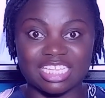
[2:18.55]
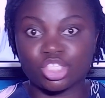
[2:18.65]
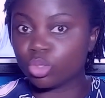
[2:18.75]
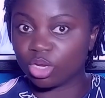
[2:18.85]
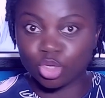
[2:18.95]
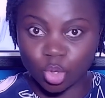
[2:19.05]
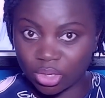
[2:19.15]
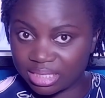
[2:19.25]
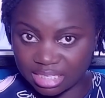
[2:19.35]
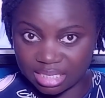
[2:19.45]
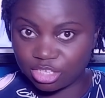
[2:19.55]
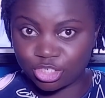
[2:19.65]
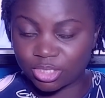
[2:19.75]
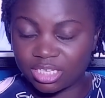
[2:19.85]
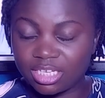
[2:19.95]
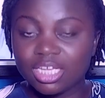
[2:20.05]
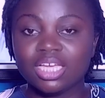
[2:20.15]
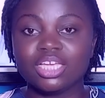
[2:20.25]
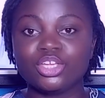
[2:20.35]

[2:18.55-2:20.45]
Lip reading: get you annoyed initially.